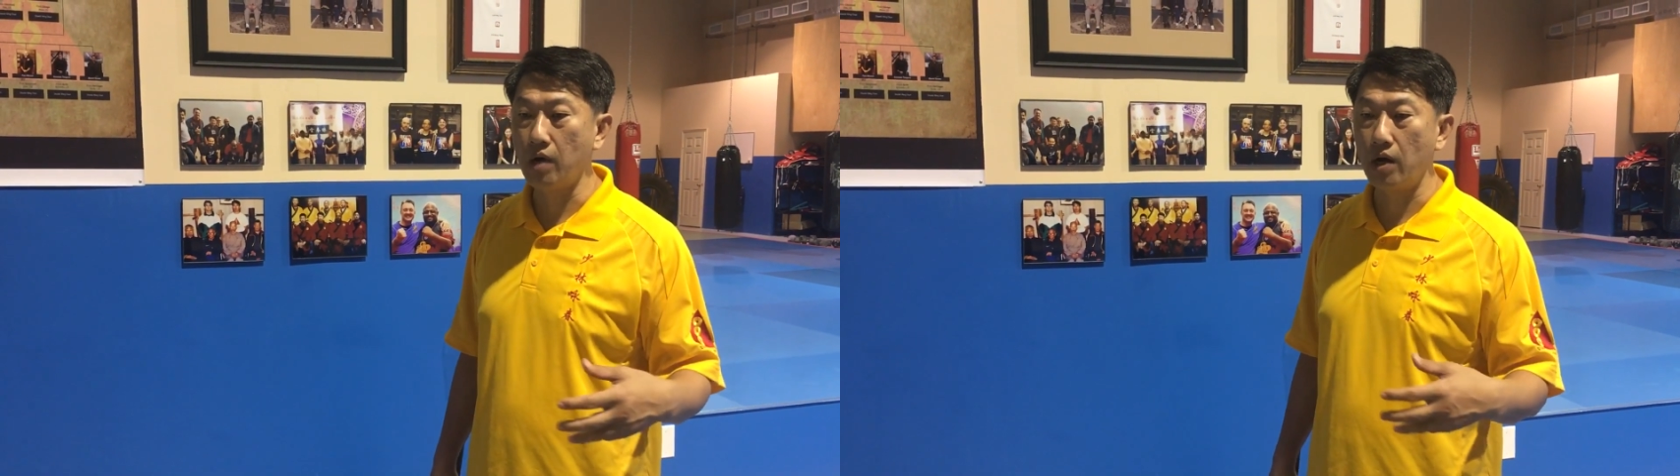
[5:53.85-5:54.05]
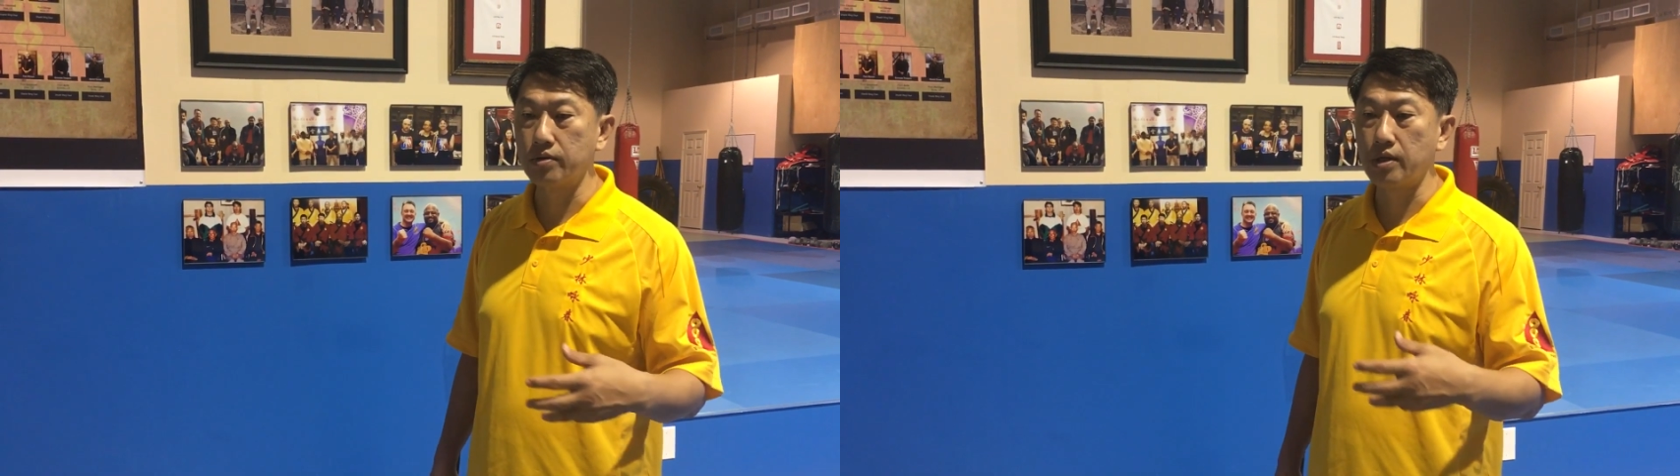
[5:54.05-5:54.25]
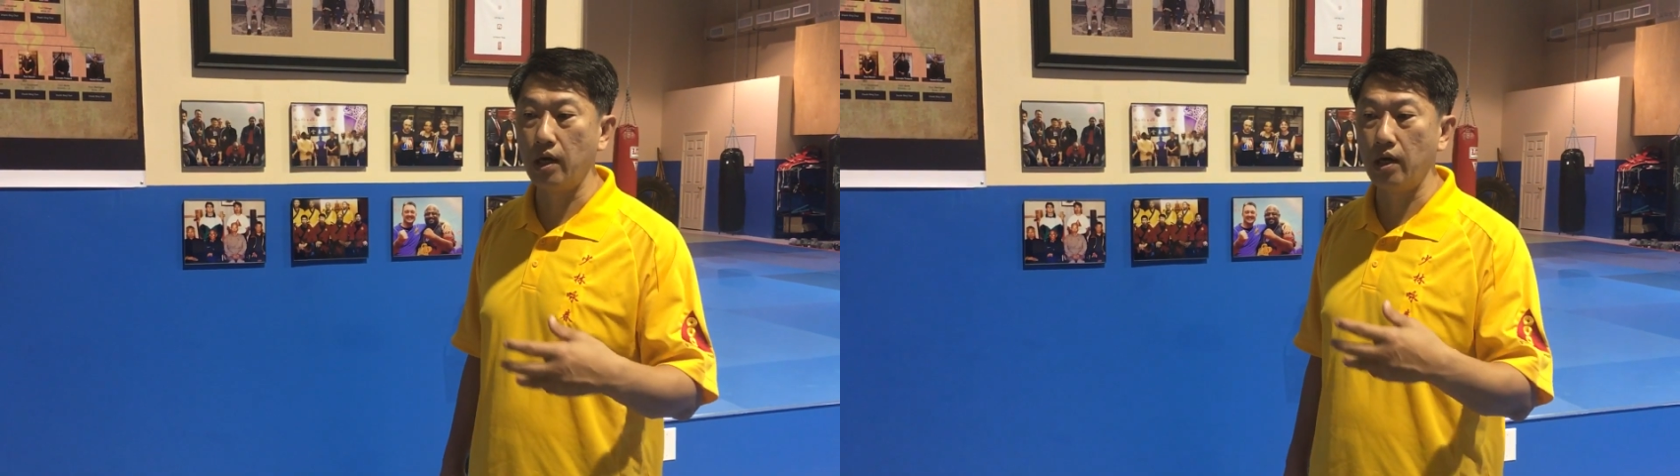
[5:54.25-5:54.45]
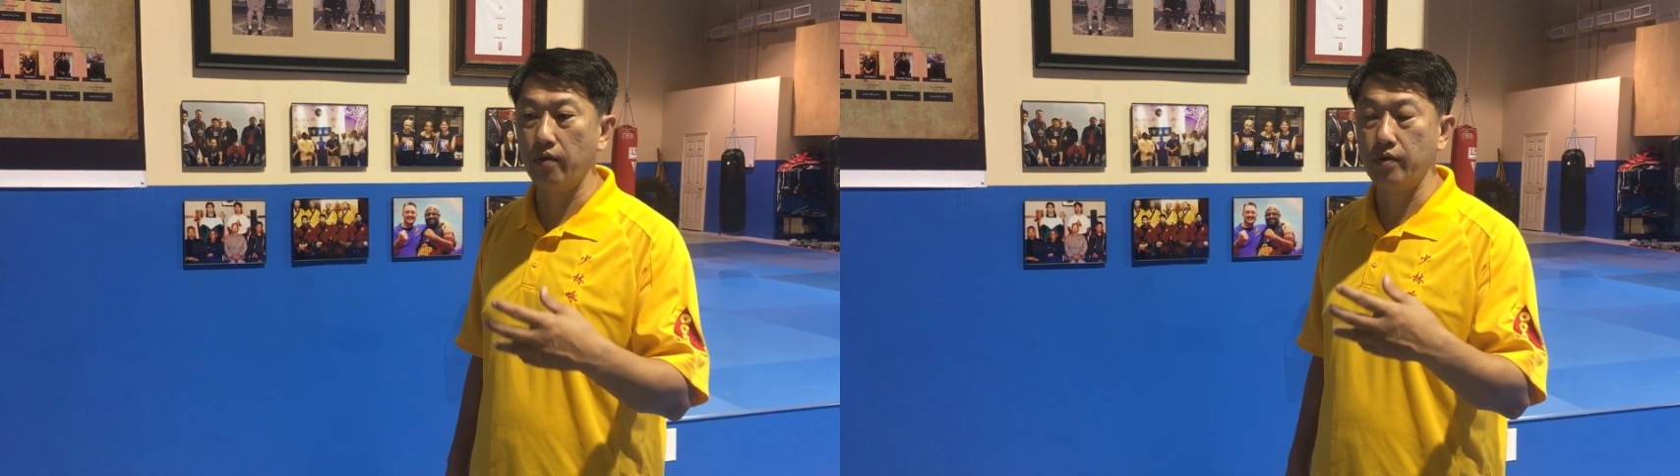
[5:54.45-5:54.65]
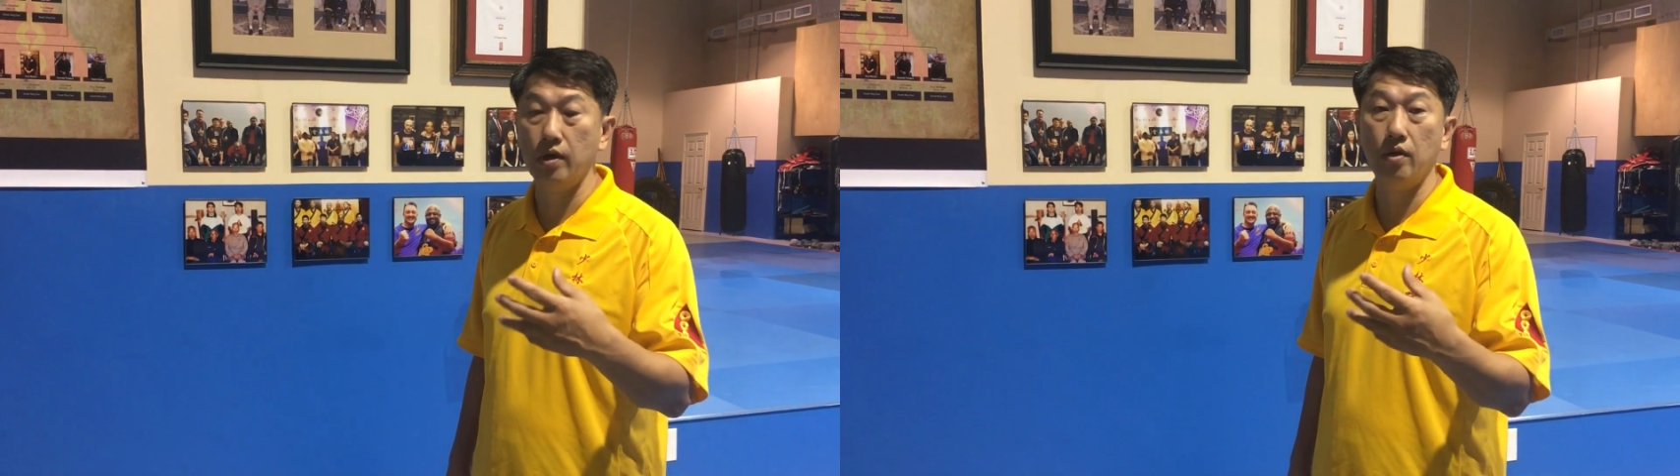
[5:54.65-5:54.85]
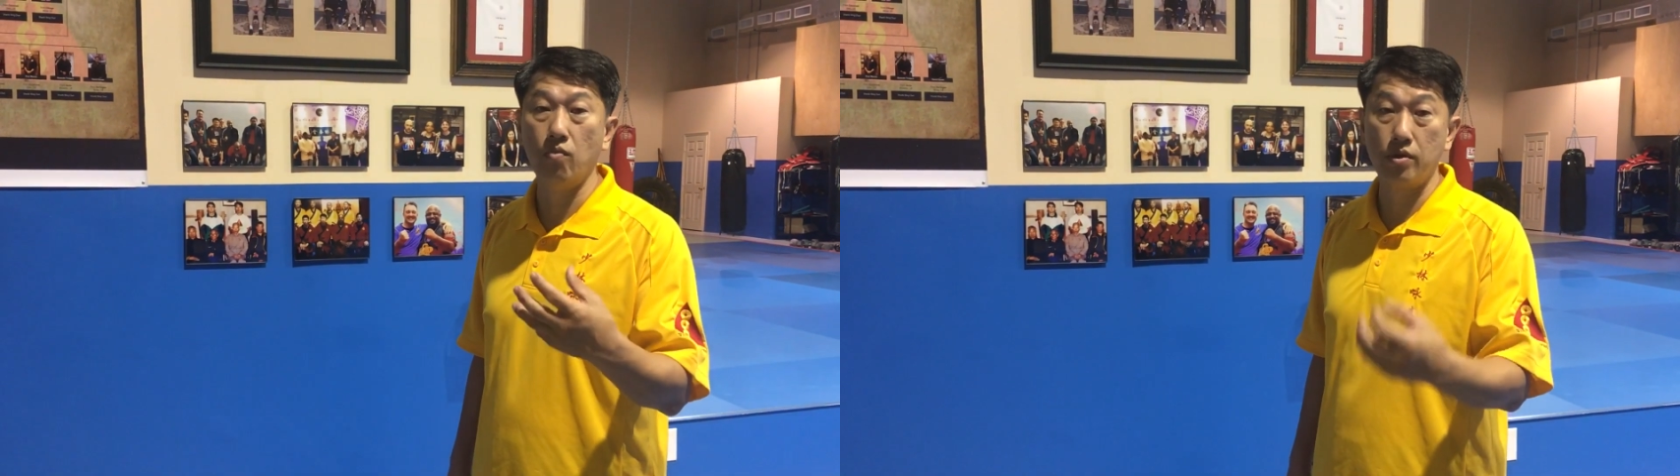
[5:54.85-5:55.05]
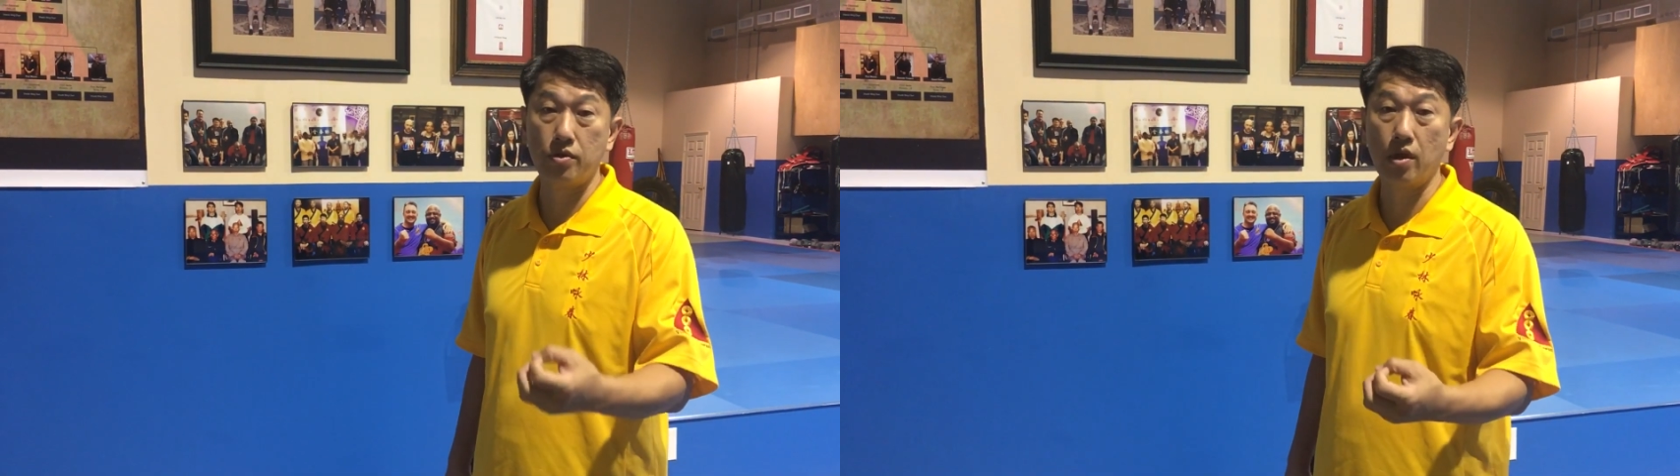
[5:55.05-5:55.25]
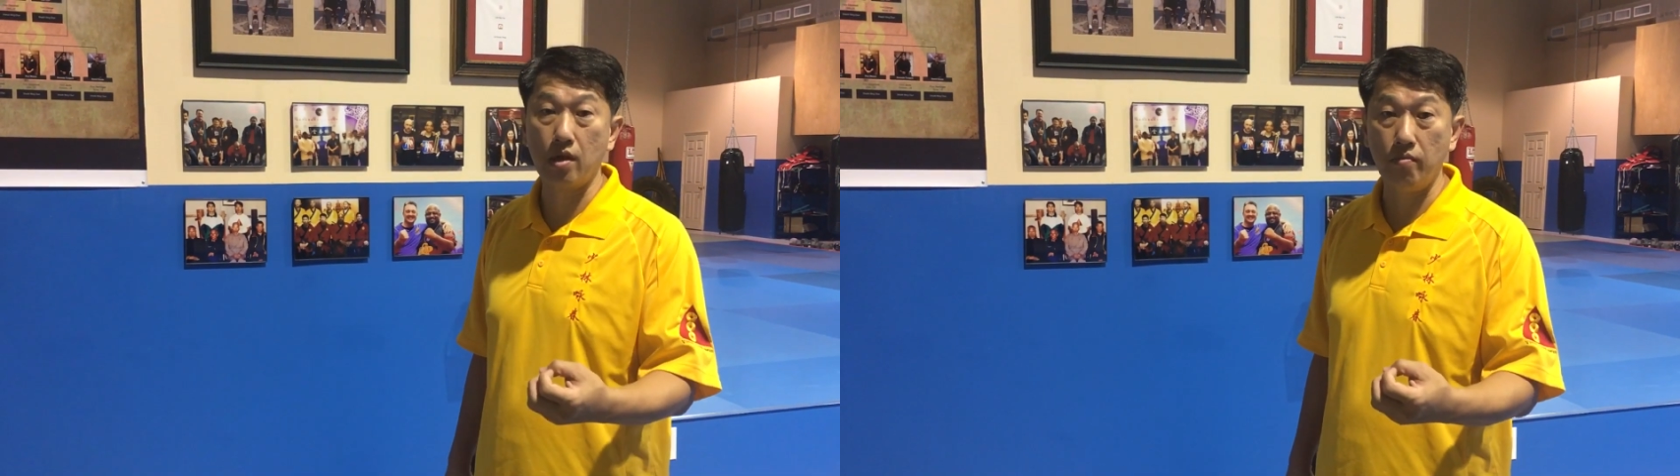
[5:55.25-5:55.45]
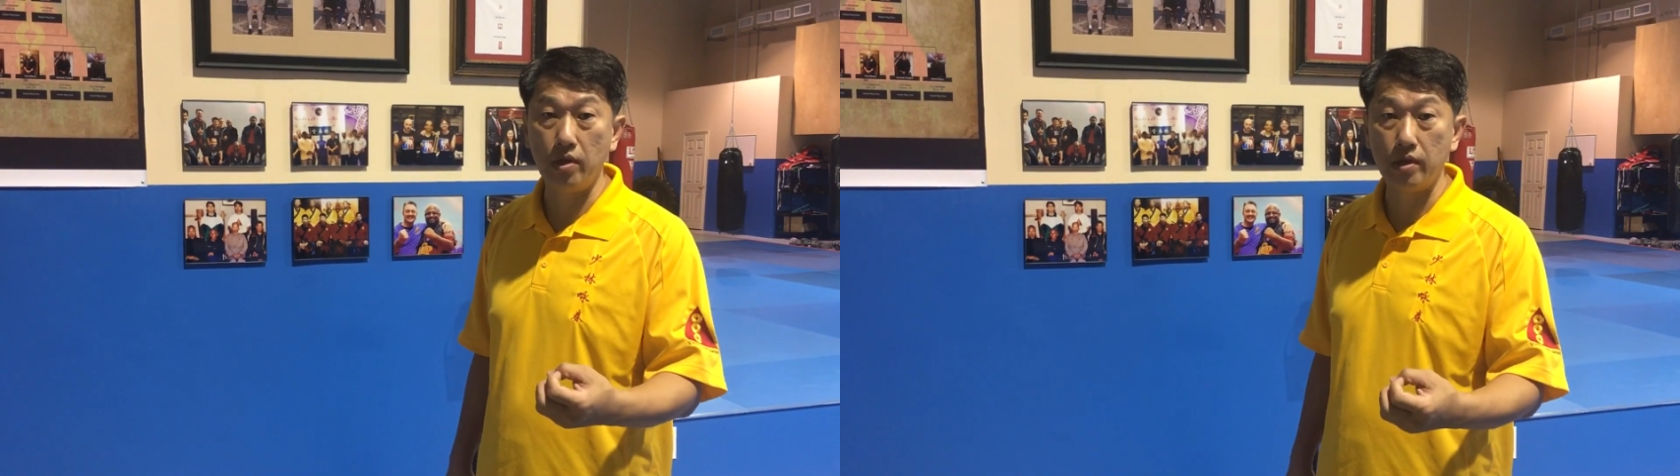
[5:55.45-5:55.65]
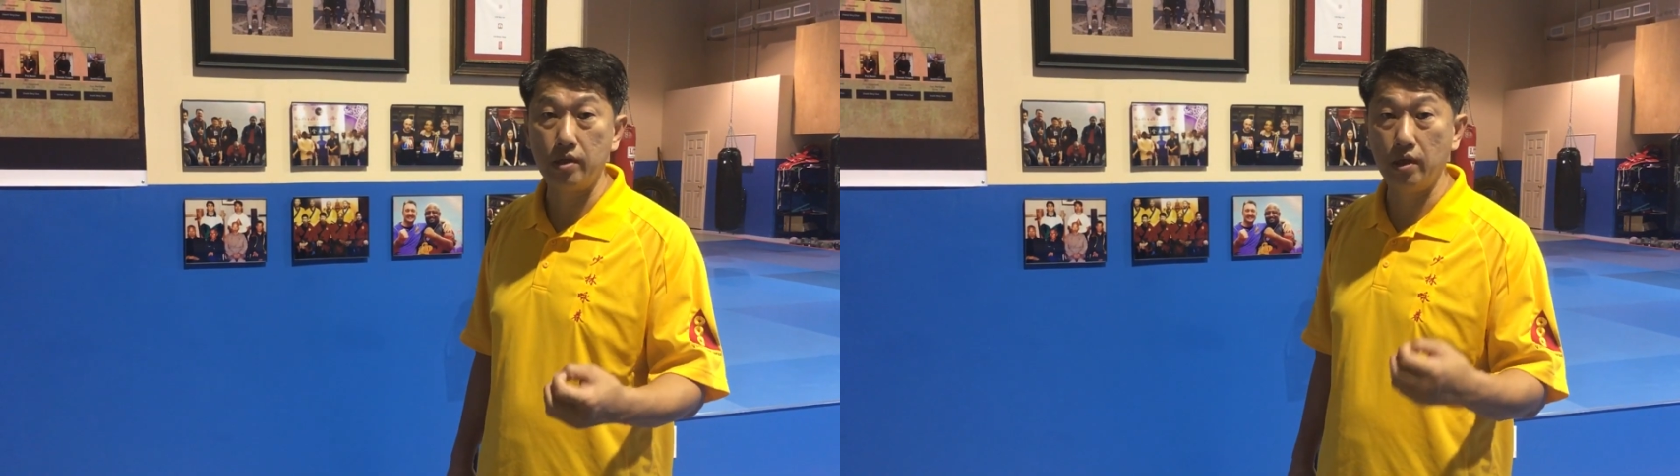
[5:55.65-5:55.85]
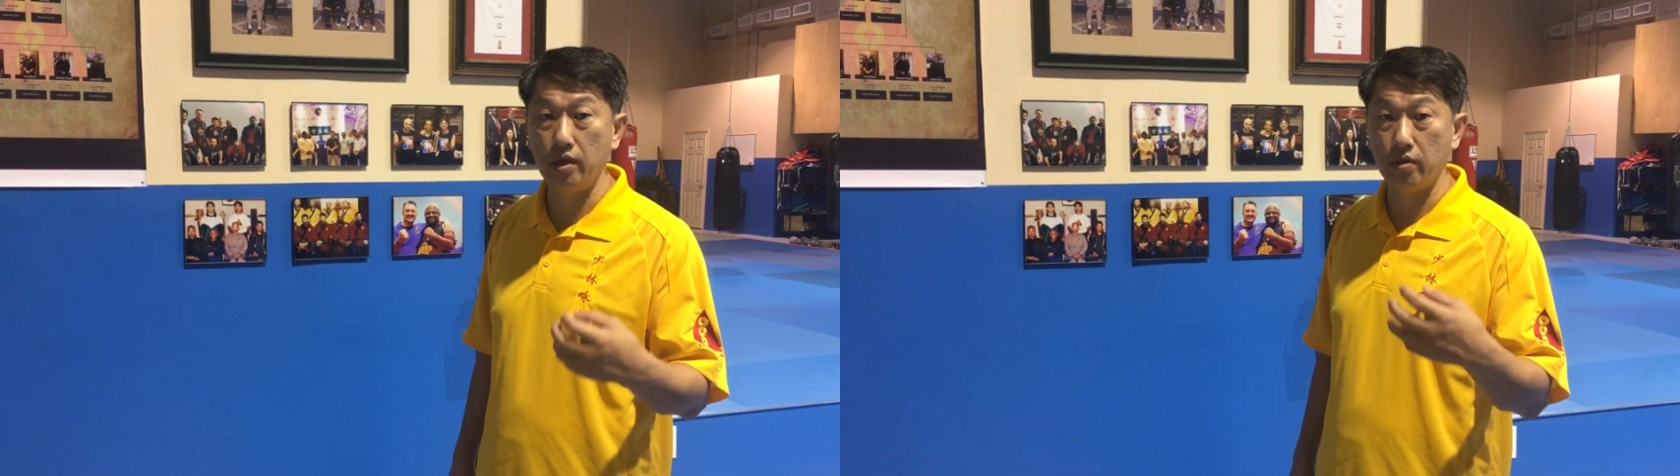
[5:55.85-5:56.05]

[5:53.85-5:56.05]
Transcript: outside of the Wing Chun community,